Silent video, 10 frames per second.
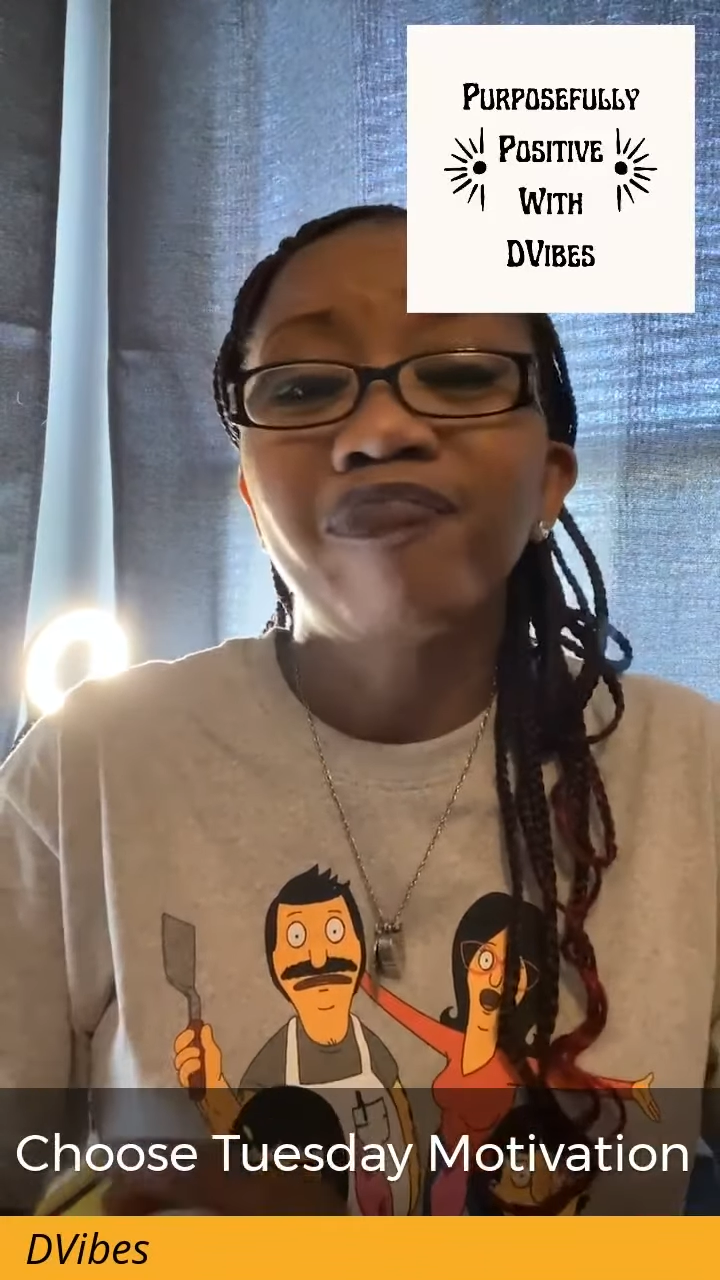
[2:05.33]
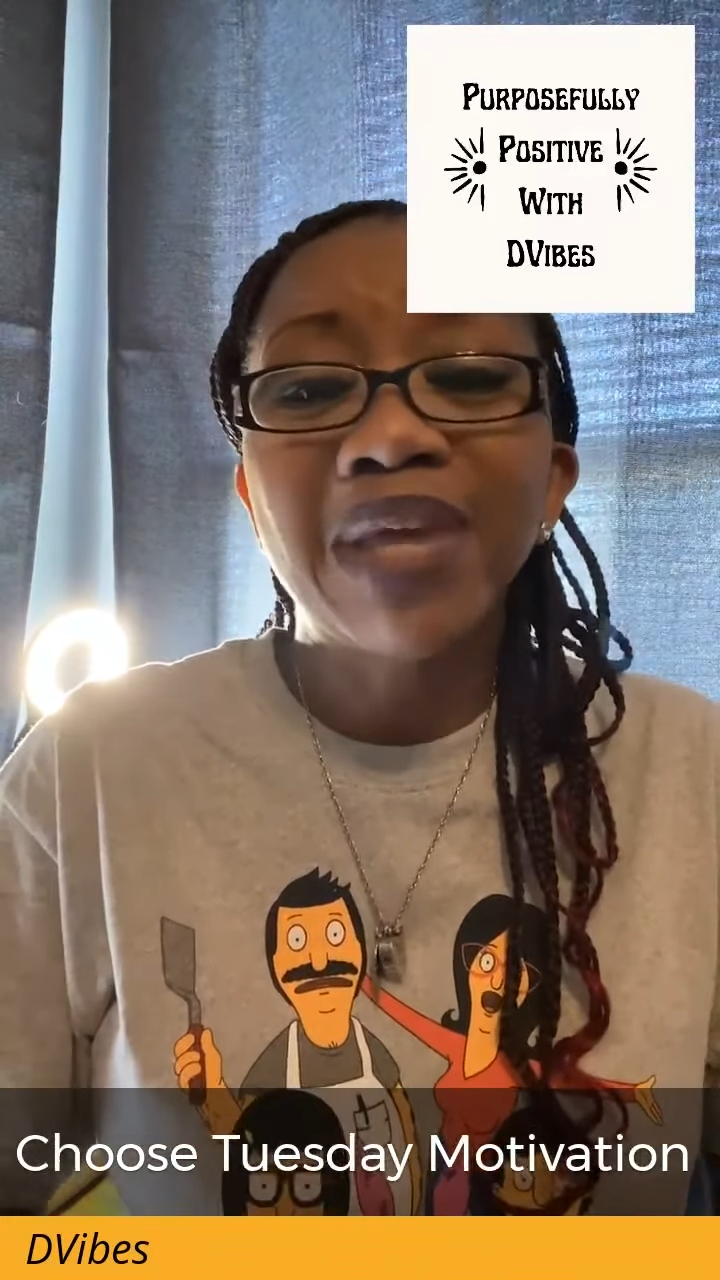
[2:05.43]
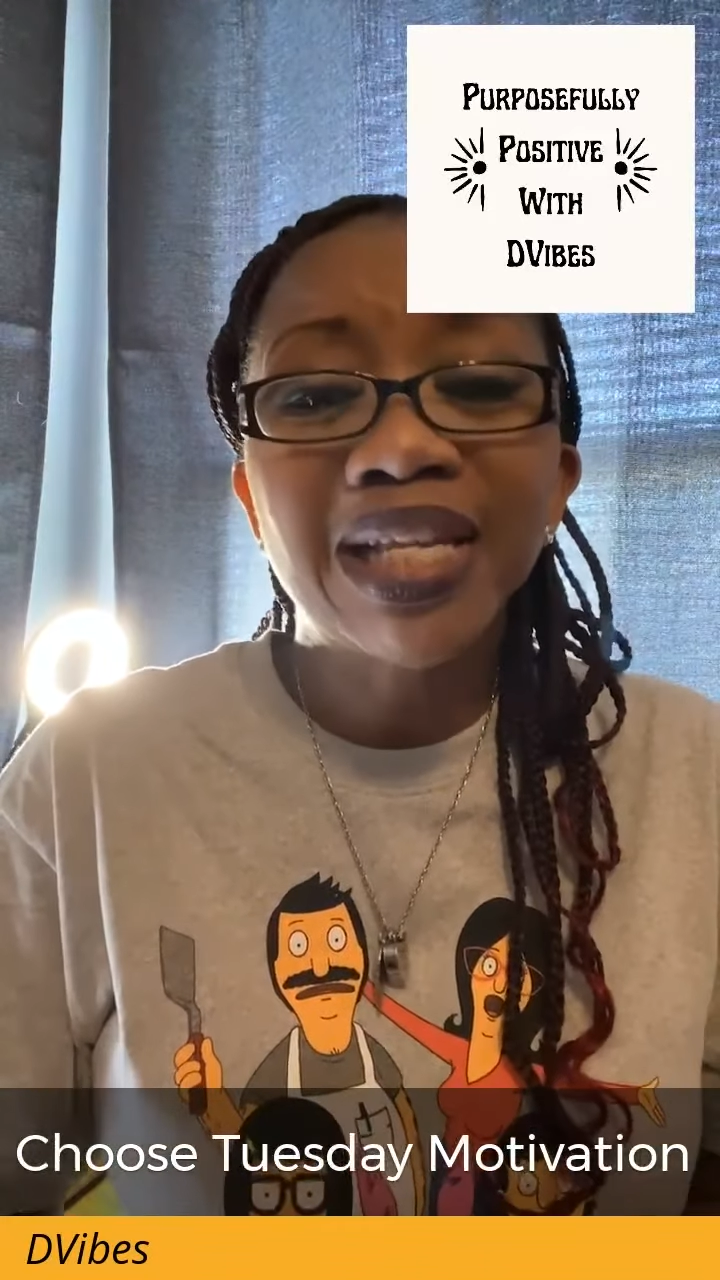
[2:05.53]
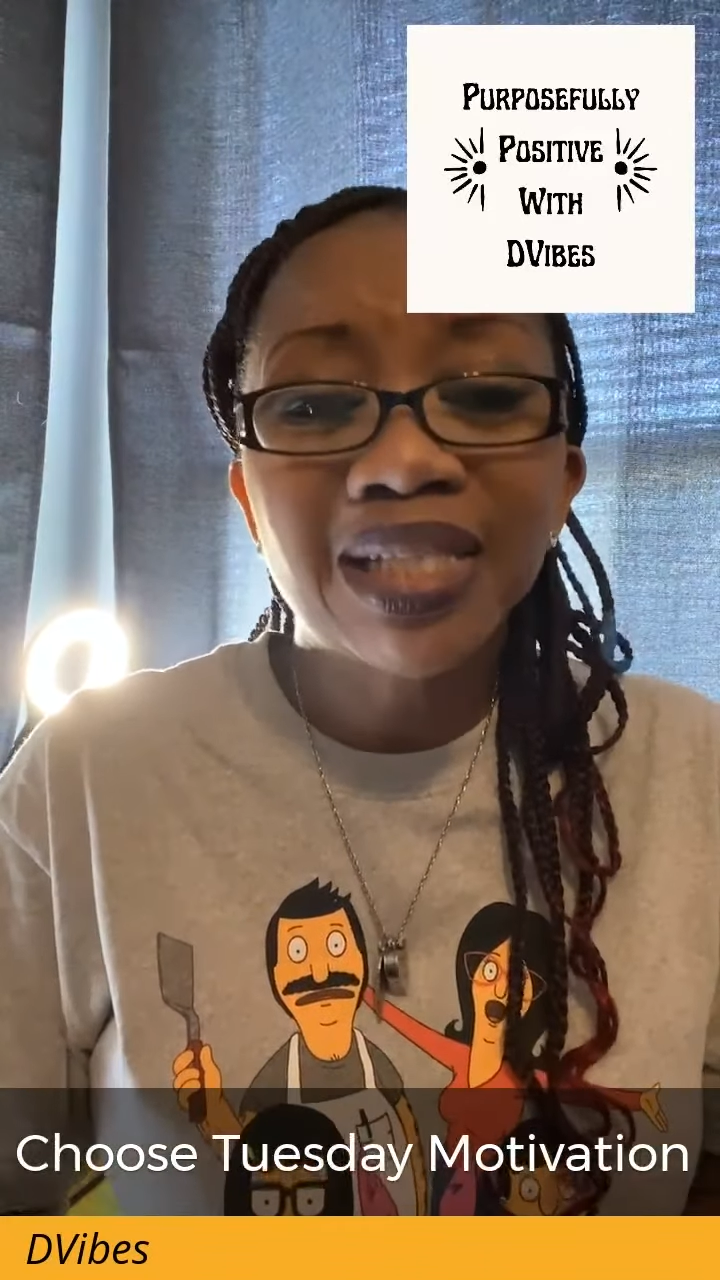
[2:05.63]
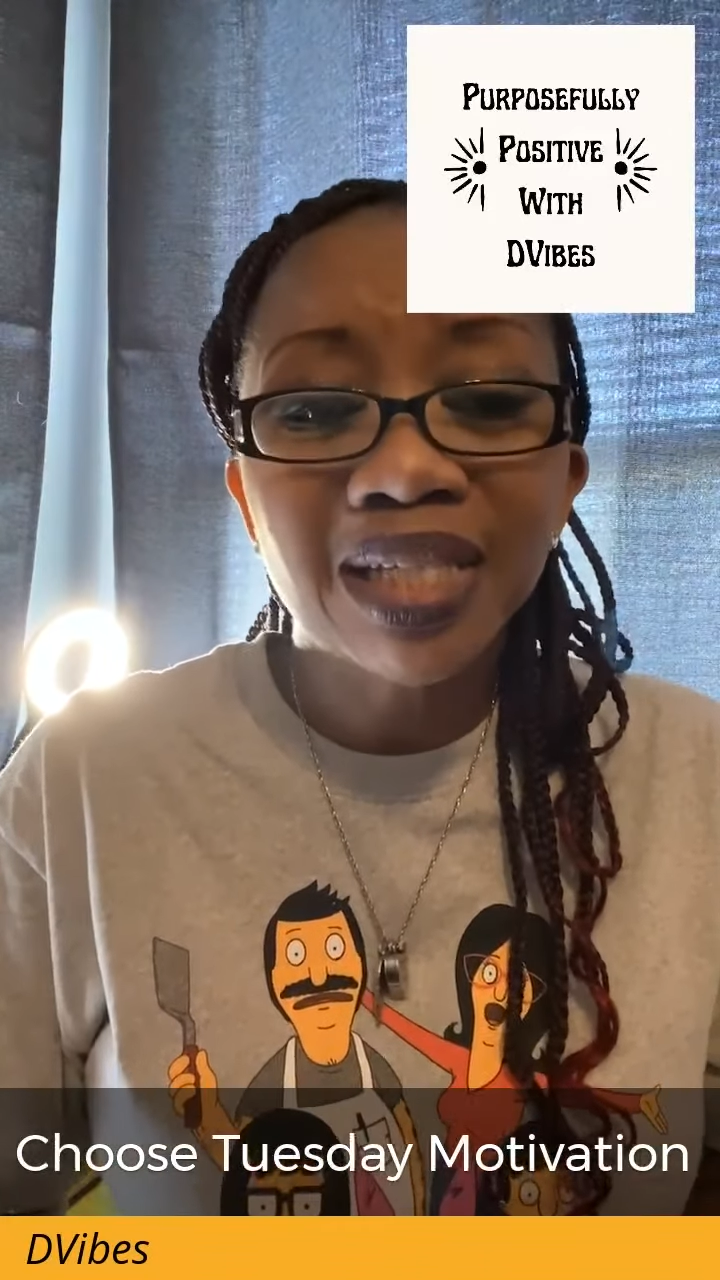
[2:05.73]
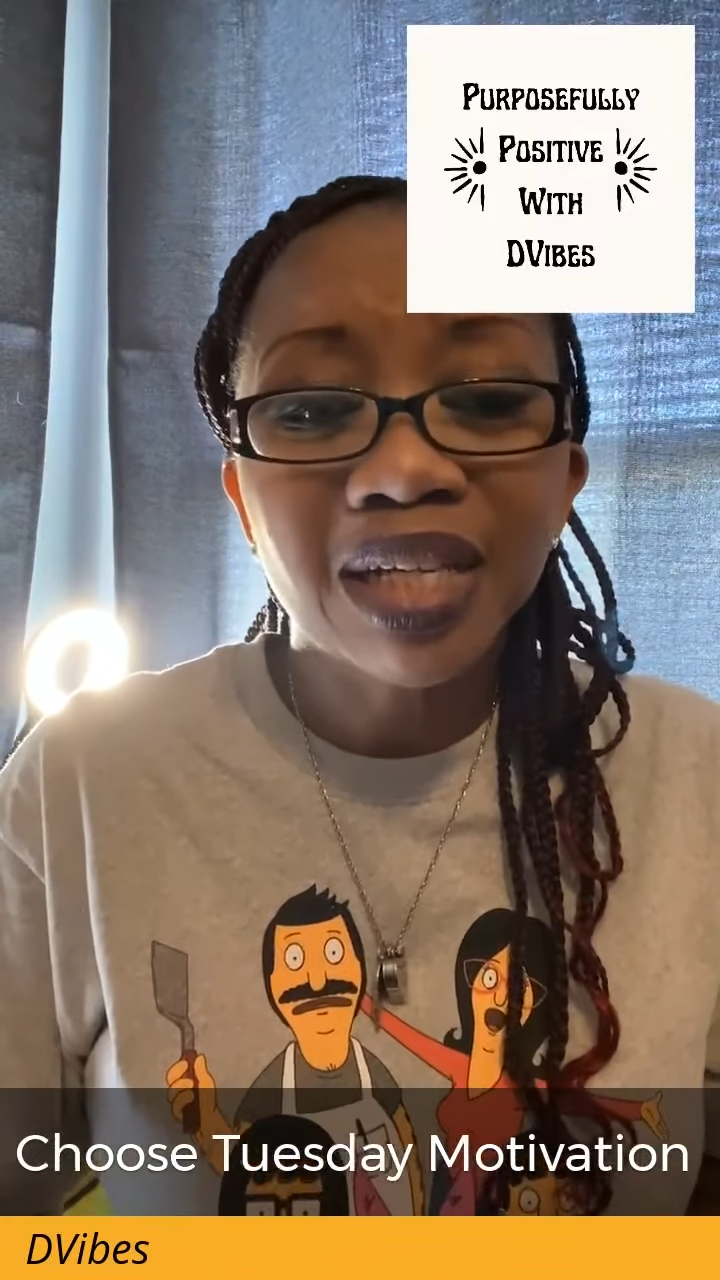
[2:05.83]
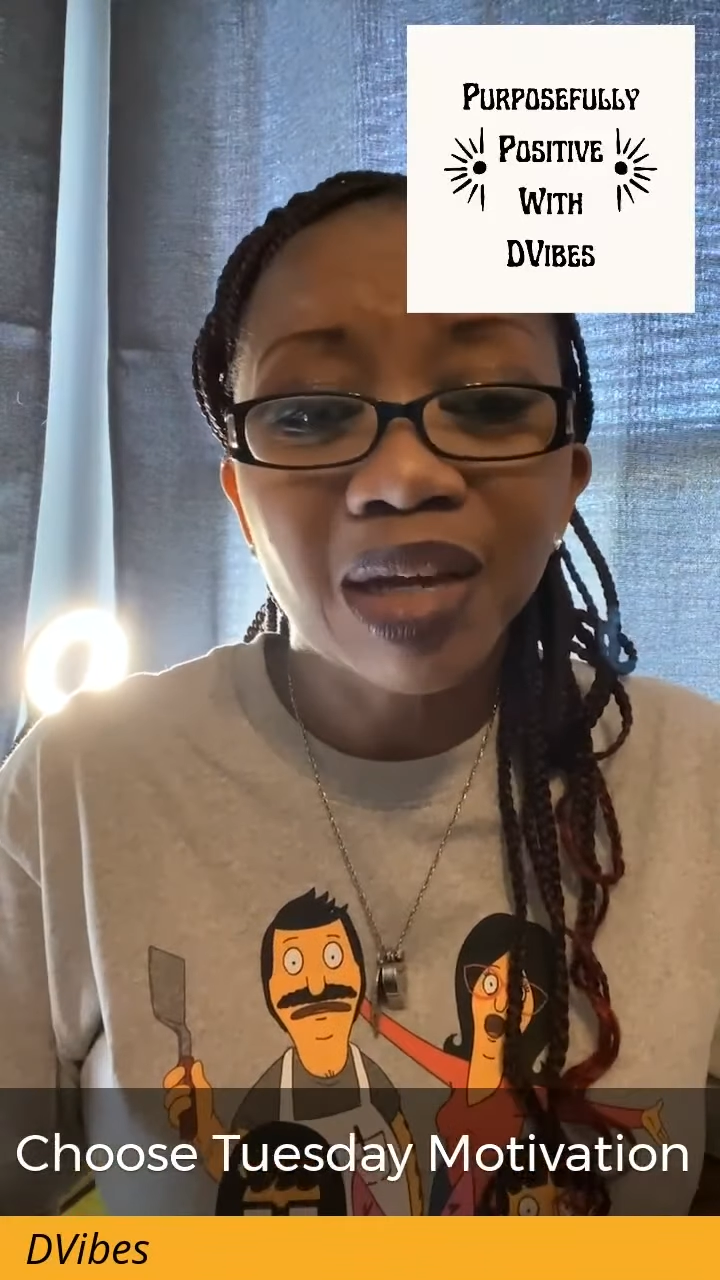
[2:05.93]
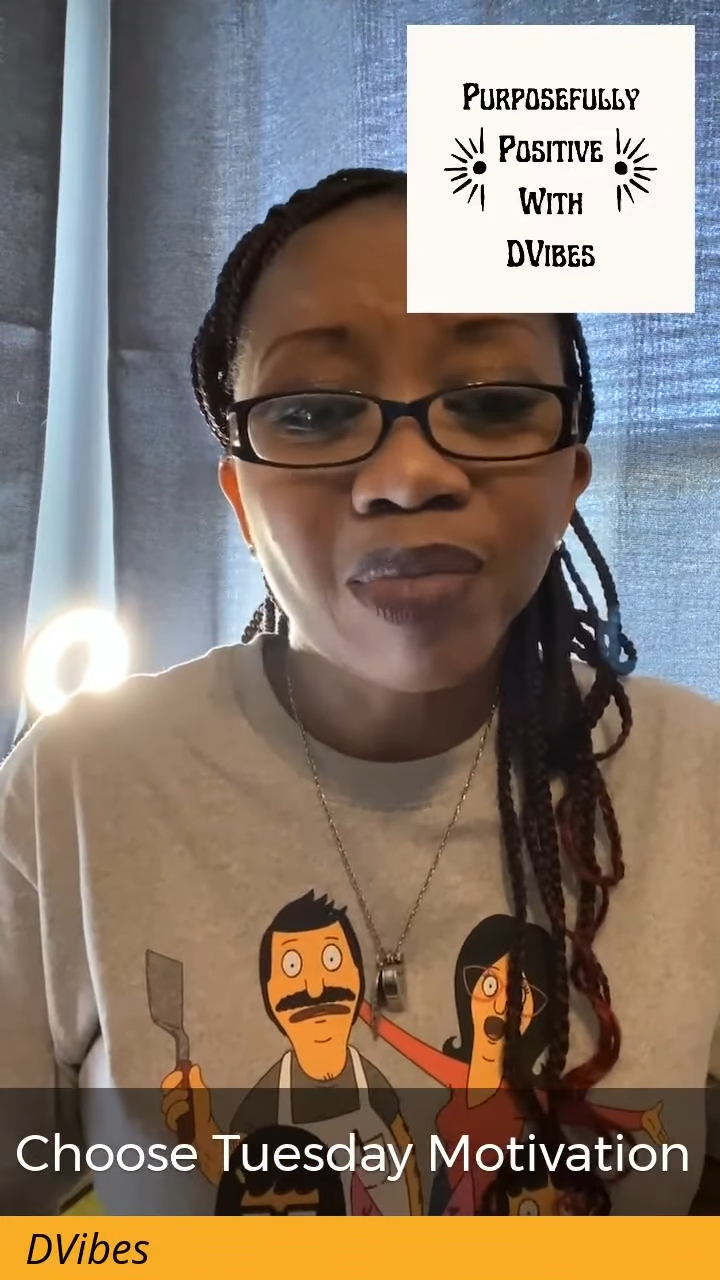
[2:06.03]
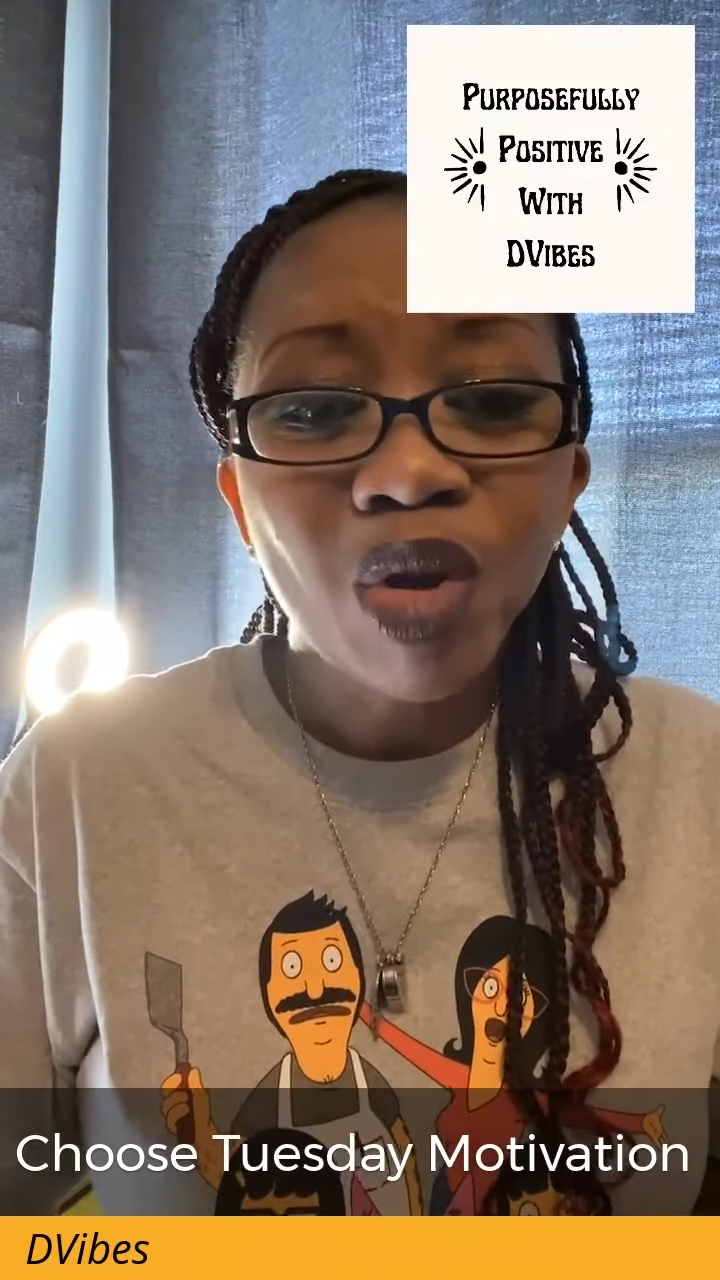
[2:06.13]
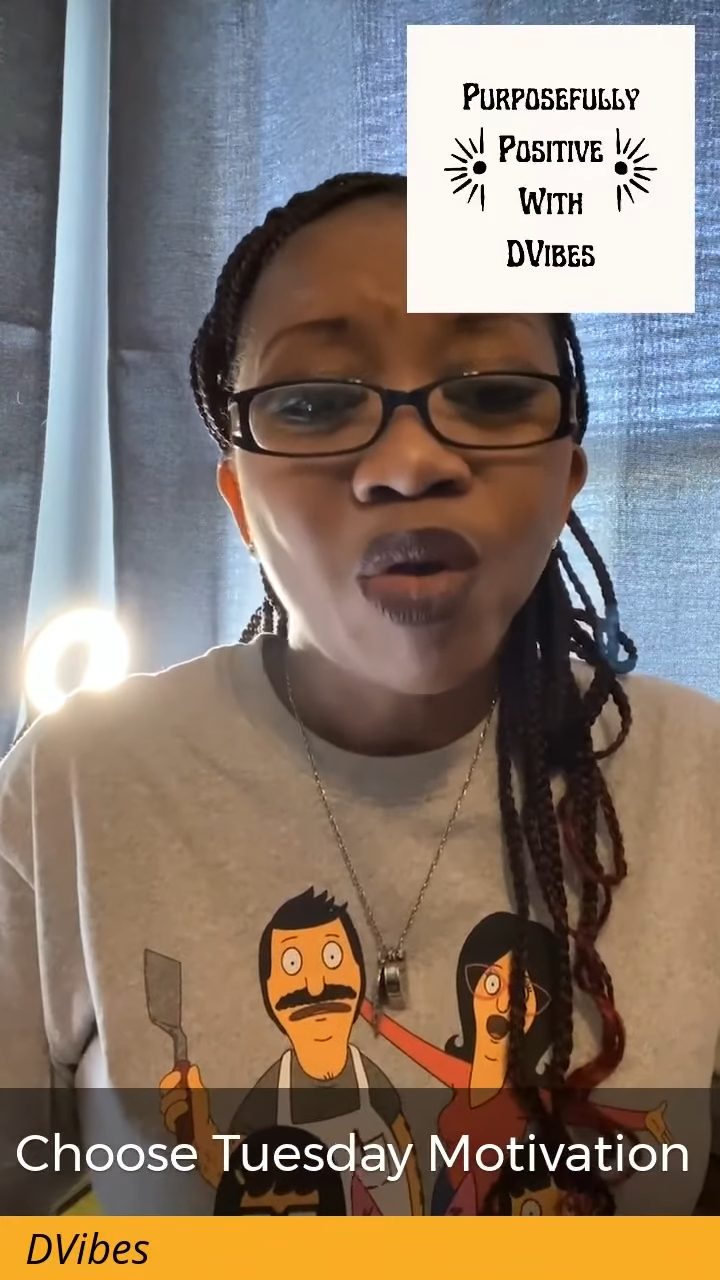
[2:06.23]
messed up